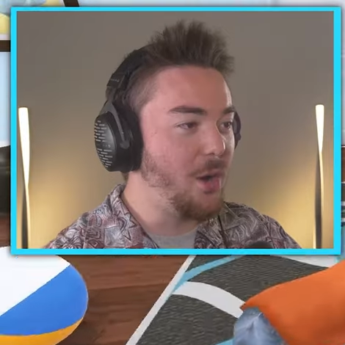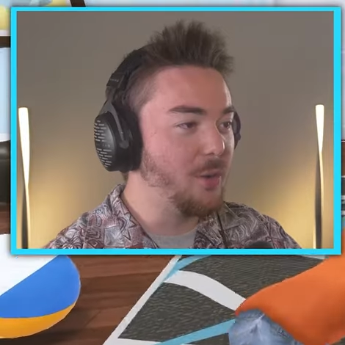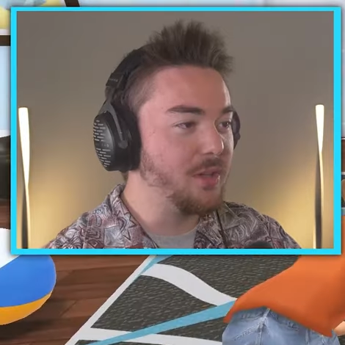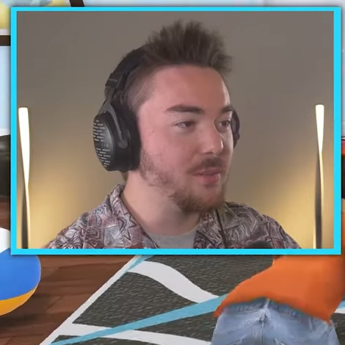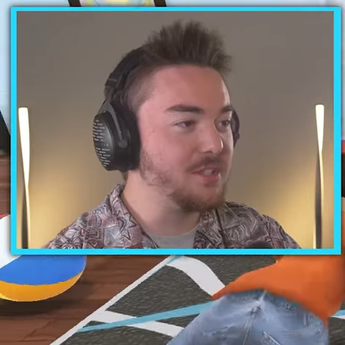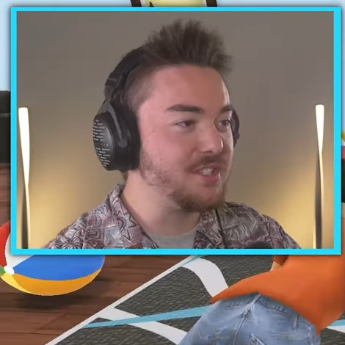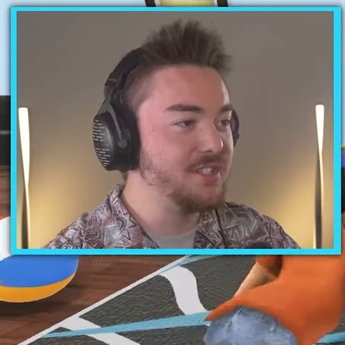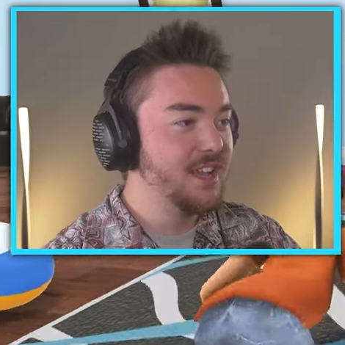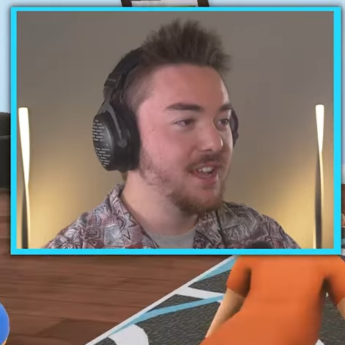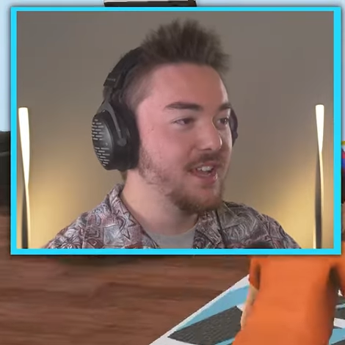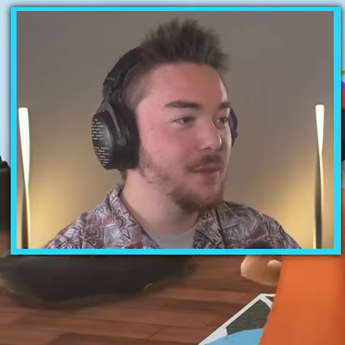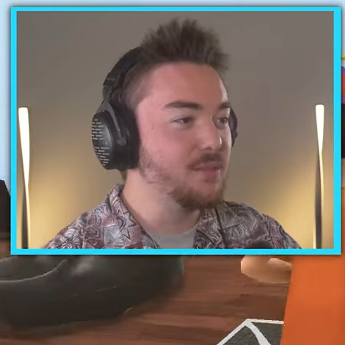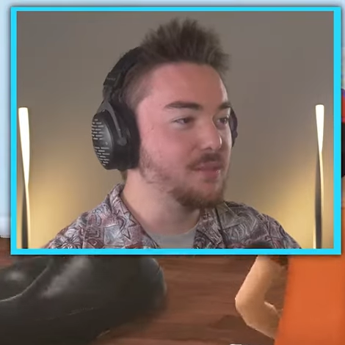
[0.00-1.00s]
Oh,
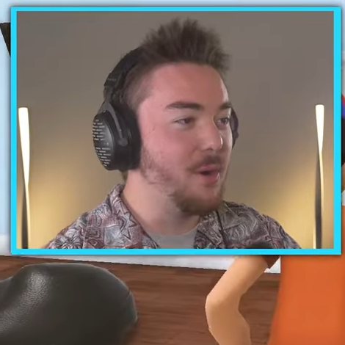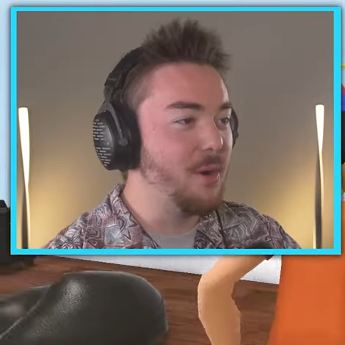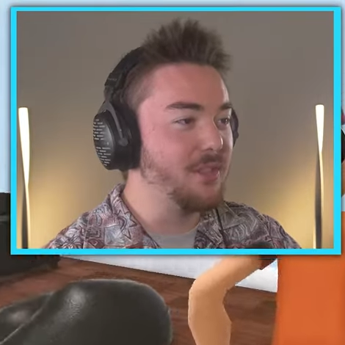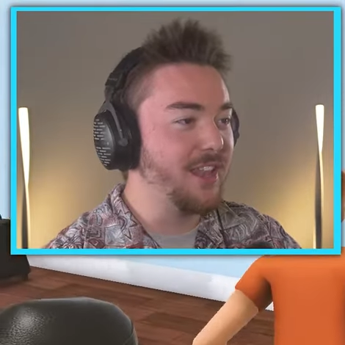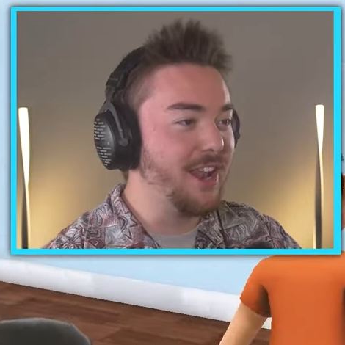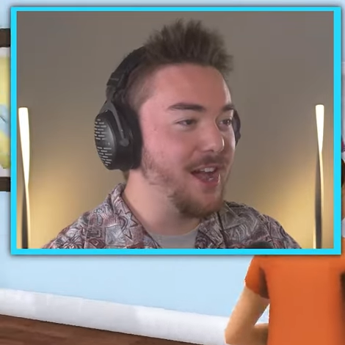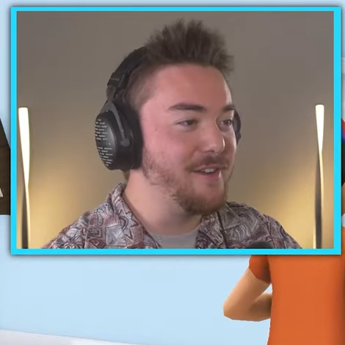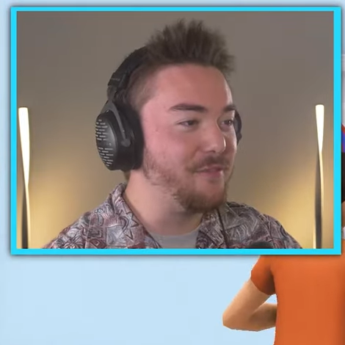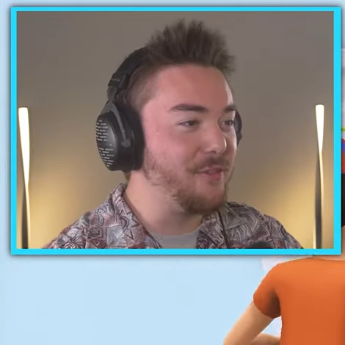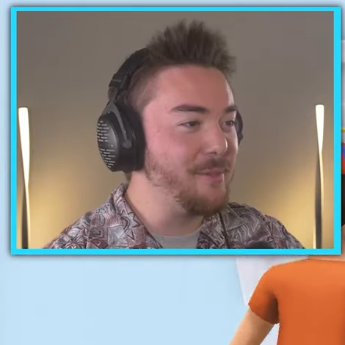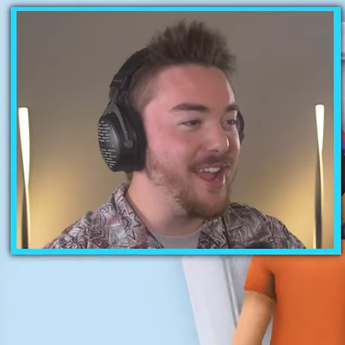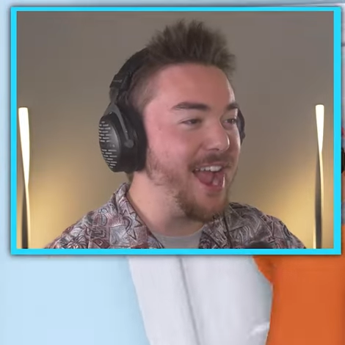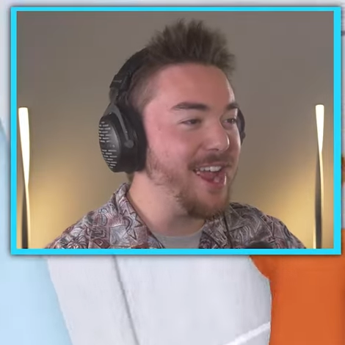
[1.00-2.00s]
he was mowing the lawn
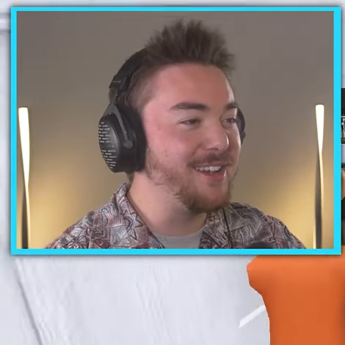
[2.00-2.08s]
for me.